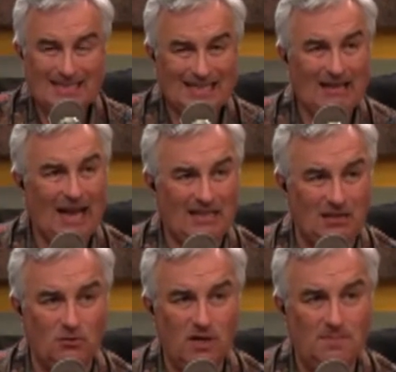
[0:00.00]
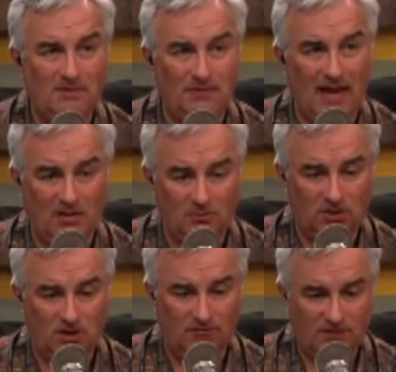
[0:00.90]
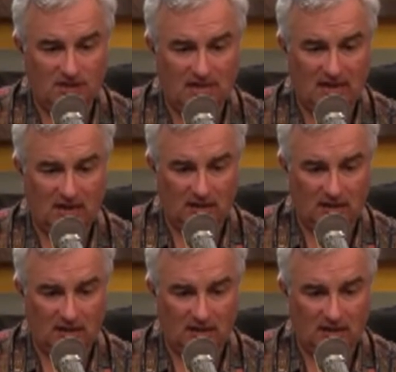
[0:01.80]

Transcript: eh, the creepy factor was off the scale